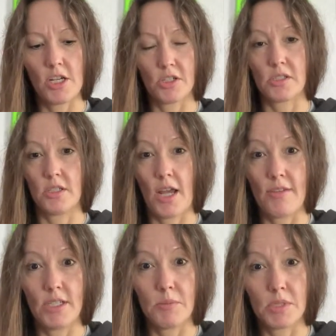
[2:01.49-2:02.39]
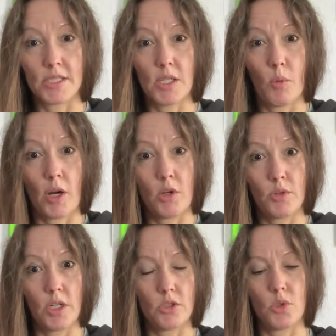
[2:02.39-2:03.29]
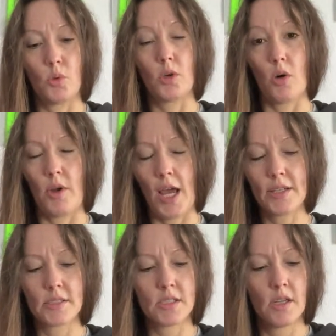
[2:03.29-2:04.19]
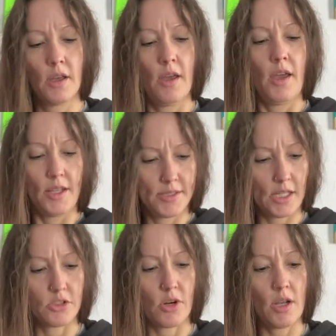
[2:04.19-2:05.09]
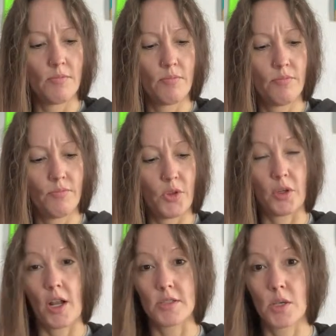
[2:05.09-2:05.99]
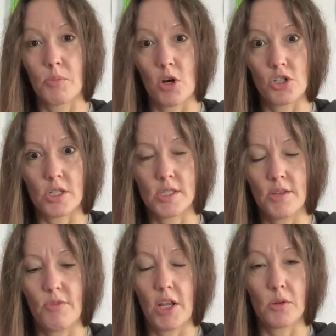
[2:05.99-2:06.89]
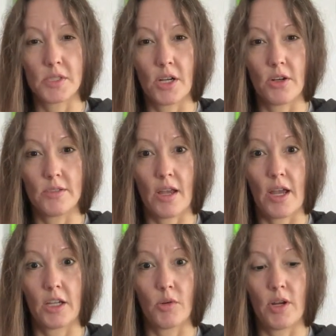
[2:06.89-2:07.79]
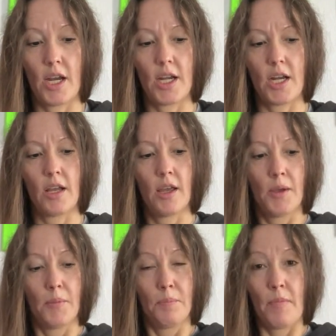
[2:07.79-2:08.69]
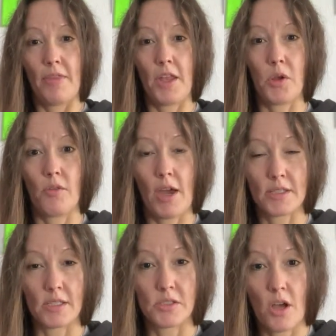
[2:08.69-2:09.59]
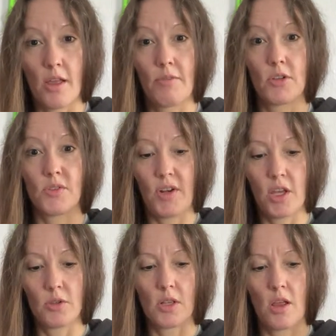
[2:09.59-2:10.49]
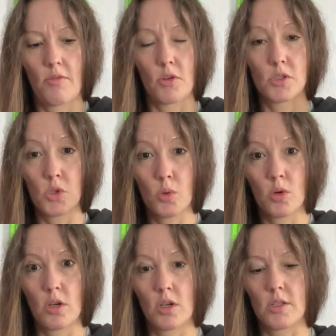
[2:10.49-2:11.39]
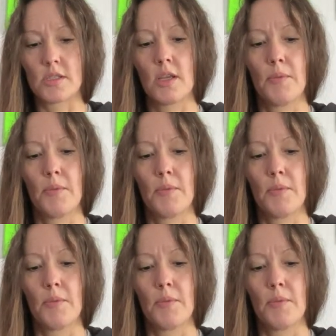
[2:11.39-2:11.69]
Just to dive deep to see where you need to go next, etc. You could also purchase the video series I created, and then you have access to all of those videos, all of those tools.